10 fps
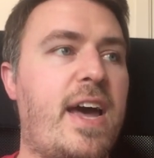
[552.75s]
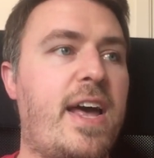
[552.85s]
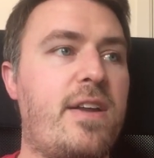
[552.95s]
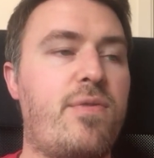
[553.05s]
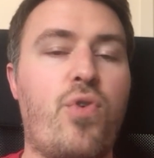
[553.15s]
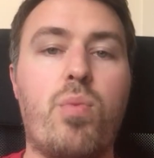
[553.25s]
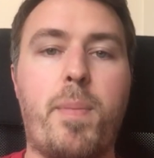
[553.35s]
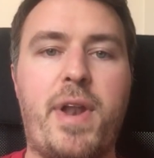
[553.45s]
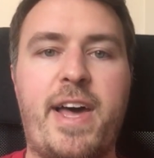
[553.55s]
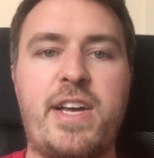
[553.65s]
and former
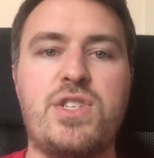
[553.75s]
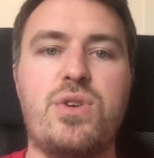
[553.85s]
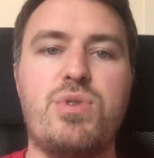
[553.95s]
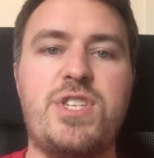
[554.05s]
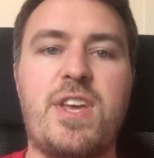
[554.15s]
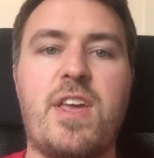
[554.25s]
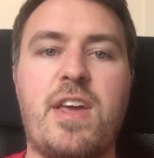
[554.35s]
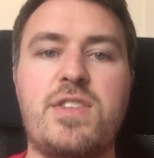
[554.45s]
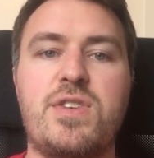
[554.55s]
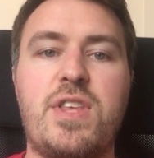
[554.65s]
players who were sticking
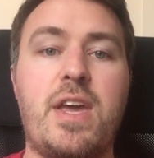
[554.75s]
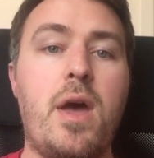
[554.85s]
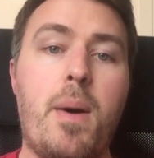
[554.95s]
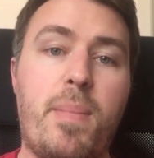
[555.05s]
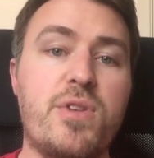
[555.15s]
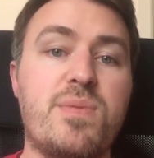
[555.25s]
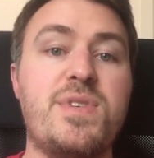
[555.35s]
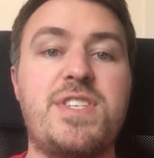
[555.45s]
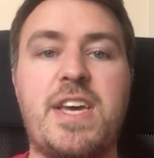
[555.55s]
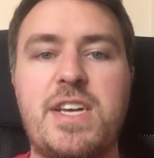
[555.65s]
it to the bottom
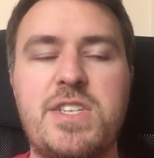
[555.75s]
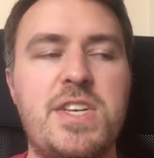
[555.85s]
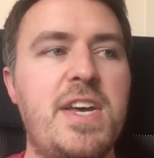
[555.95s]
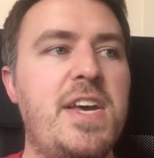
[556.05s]
six.